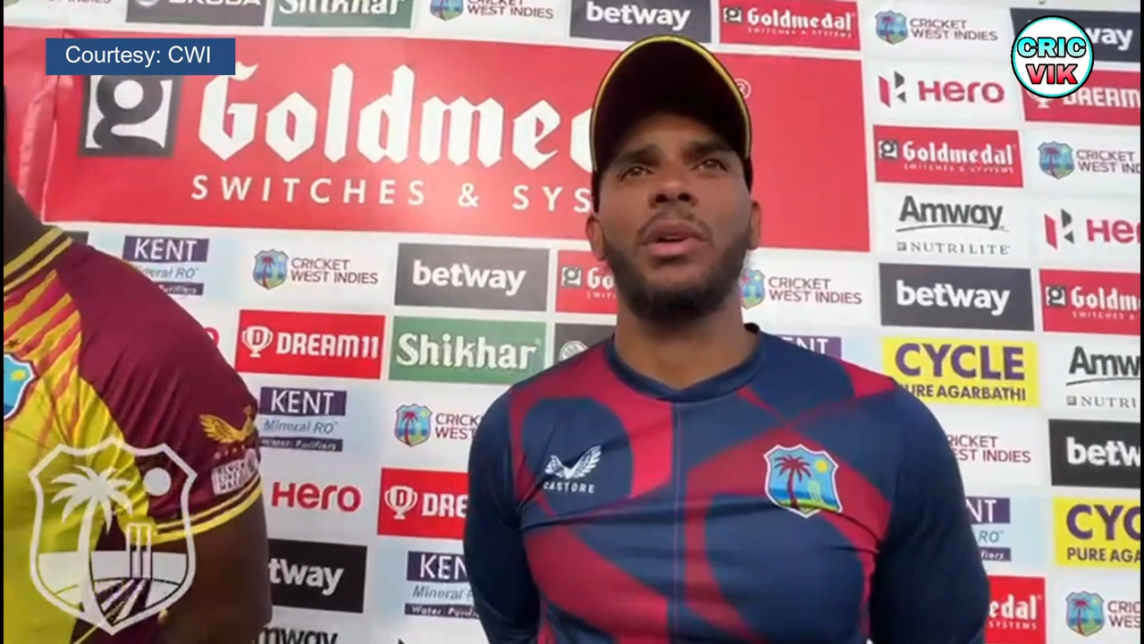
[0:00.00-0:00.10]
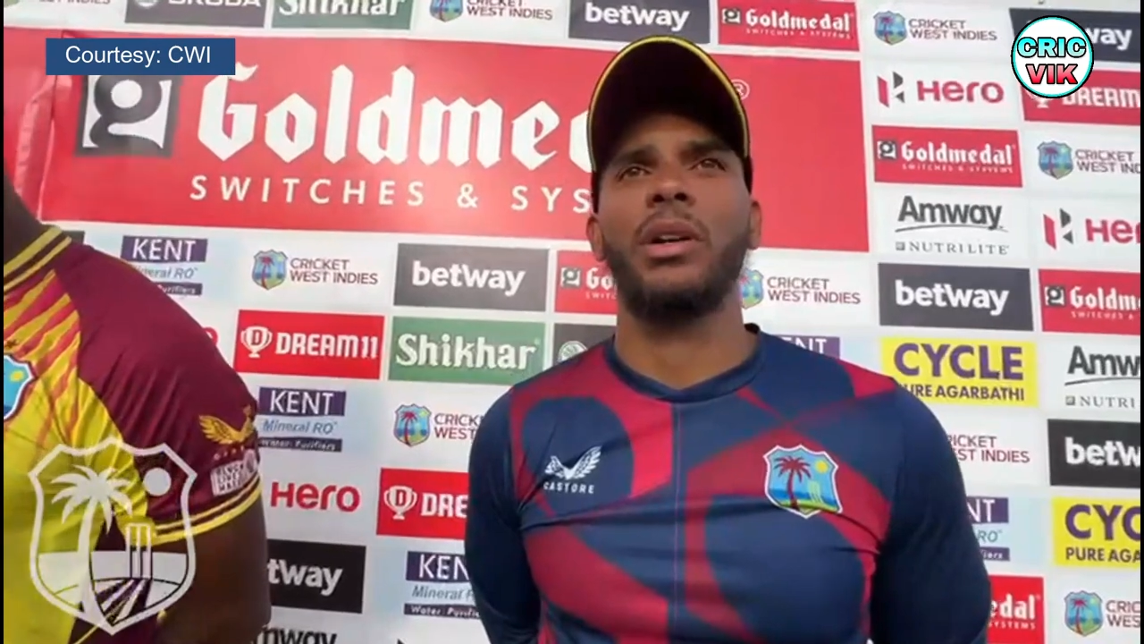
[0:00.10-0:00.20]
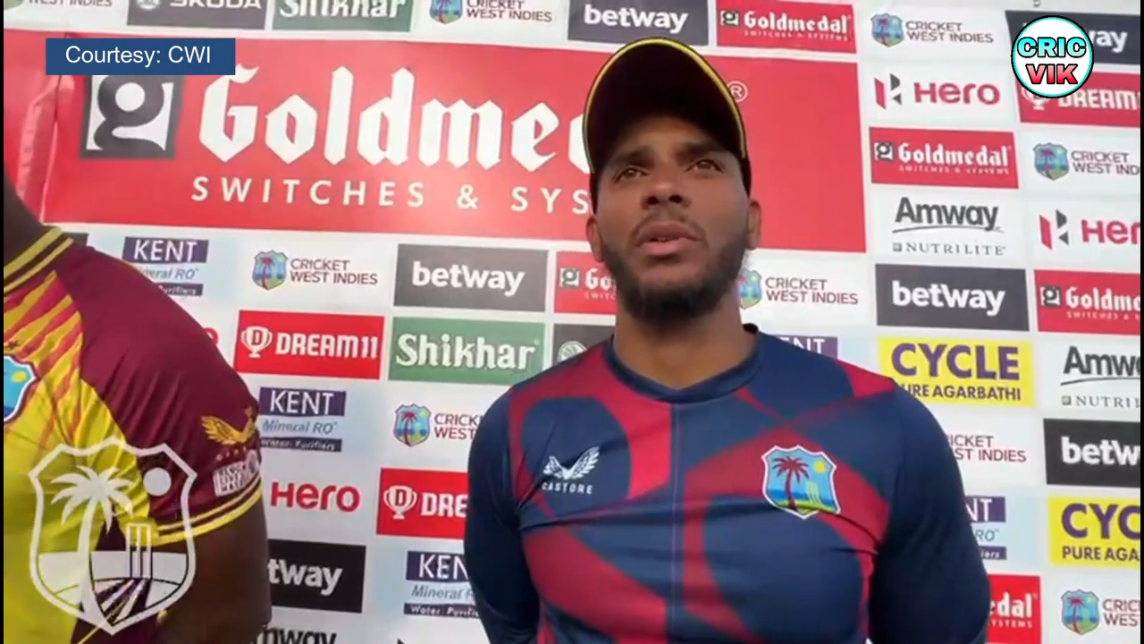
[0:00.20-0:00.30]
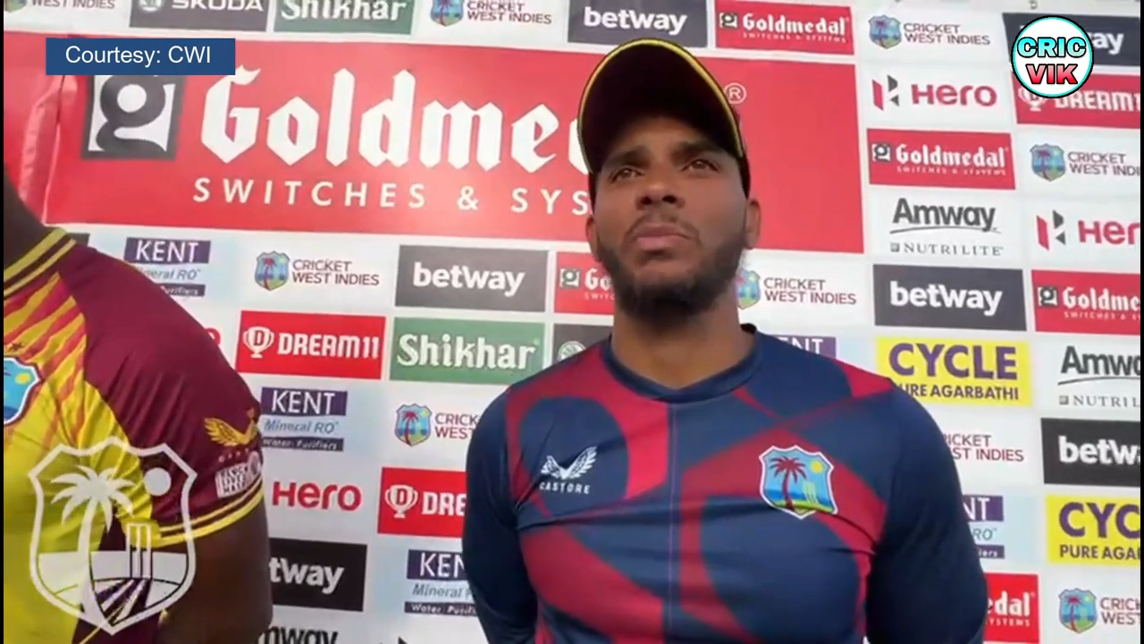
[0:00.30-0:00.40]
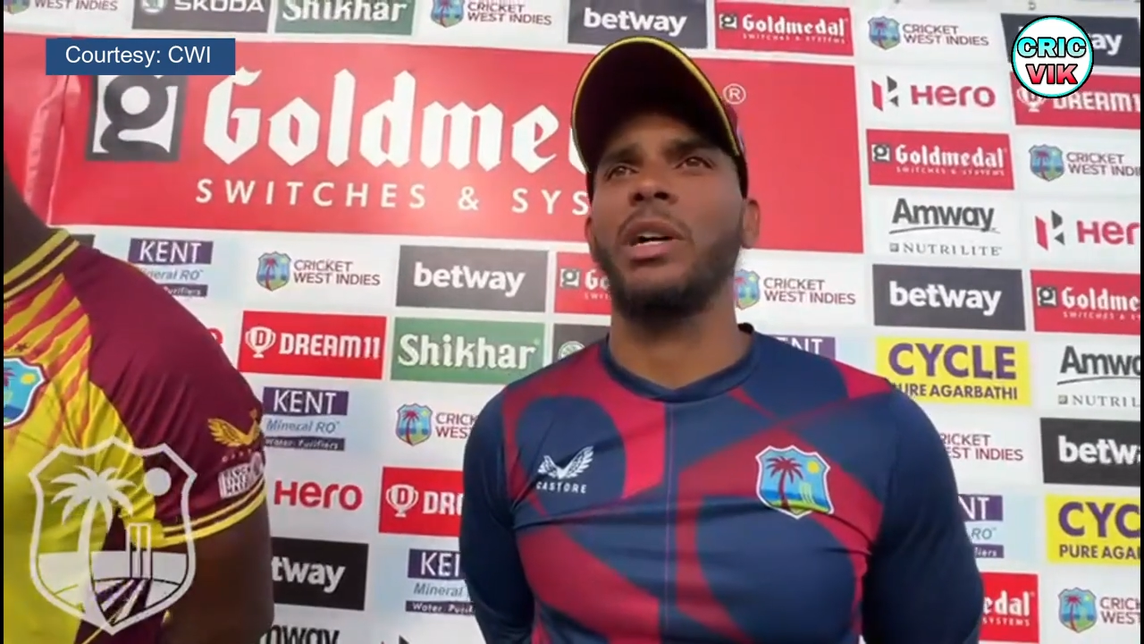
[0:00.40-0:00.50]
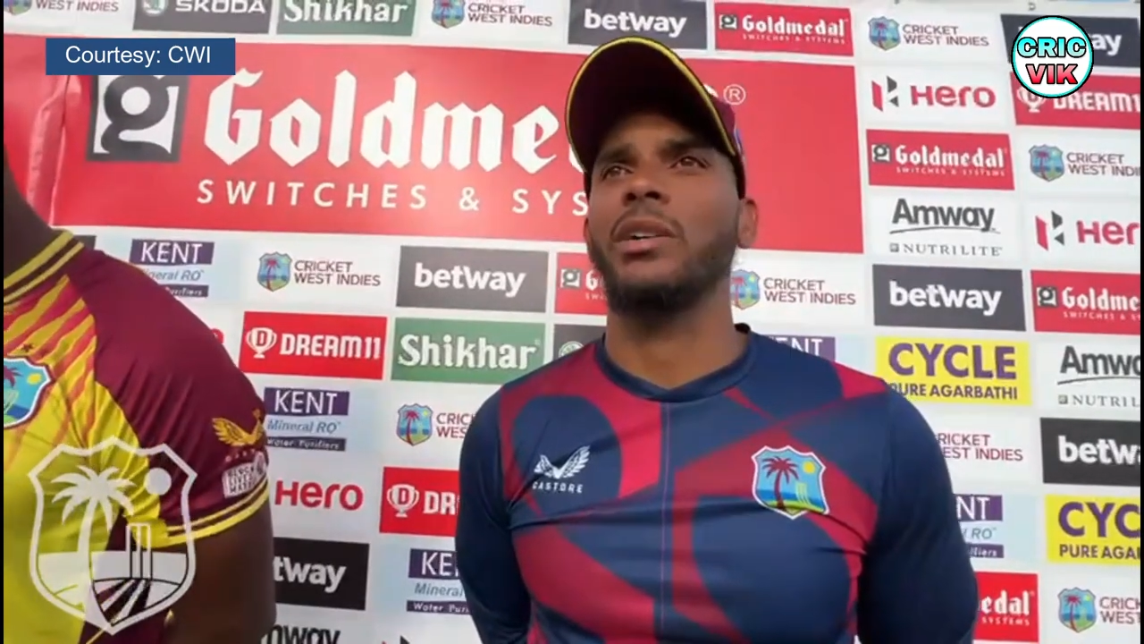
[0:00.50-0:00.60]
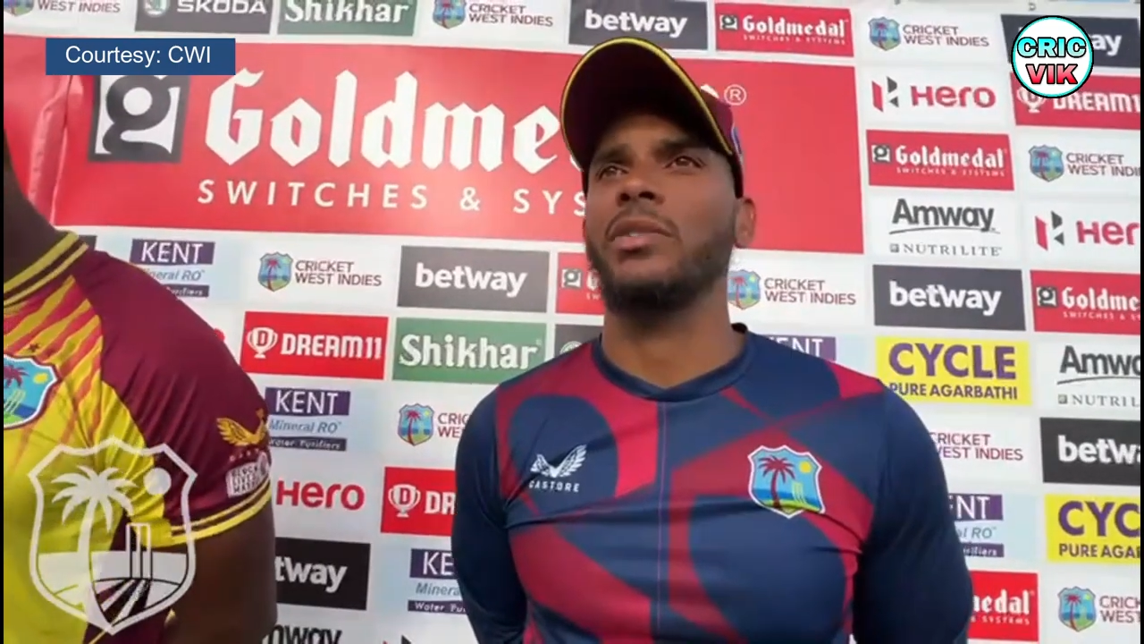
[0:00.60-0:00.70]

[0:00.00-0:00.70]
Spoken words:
always back